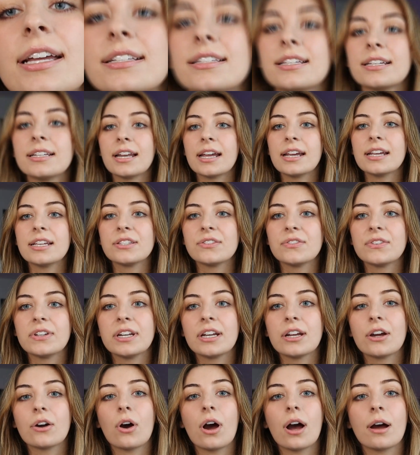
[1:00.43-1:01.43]
In today's
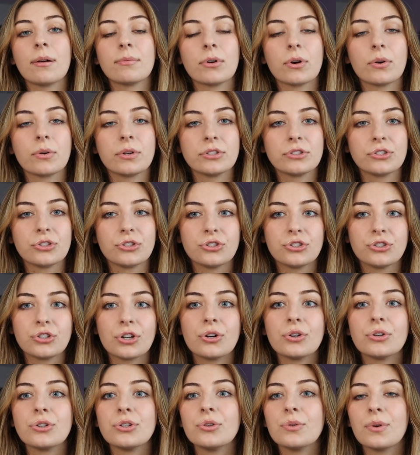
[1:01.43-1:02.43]
video, I'm going to
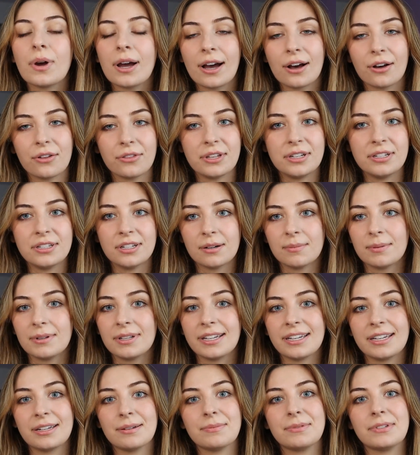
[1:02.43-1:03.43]
show you how the double
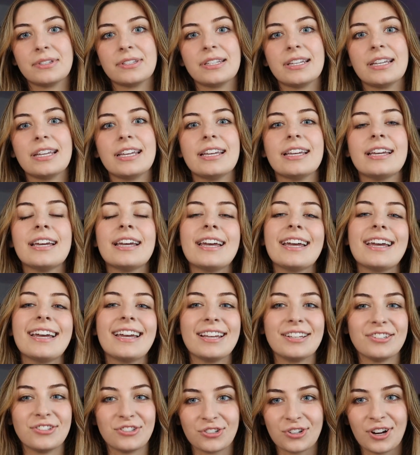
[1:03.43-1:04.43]
AMC
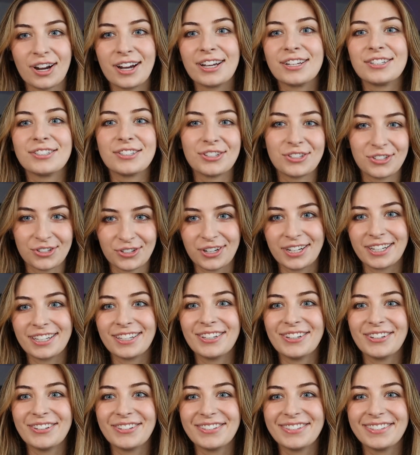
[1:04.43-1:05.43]
is trying to
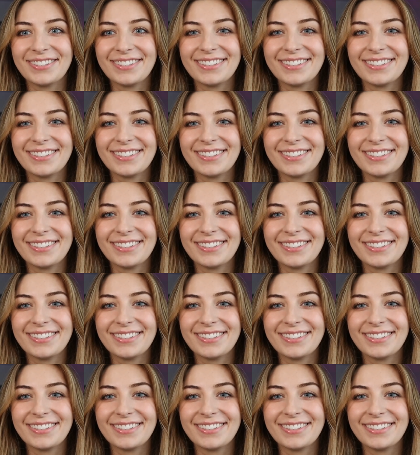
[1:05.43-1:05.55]
trick you